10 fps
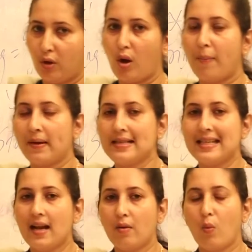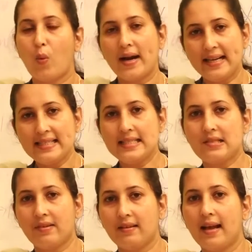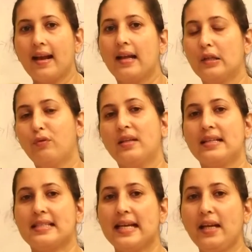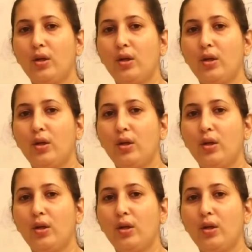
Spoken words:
operands are one is a string and another one is a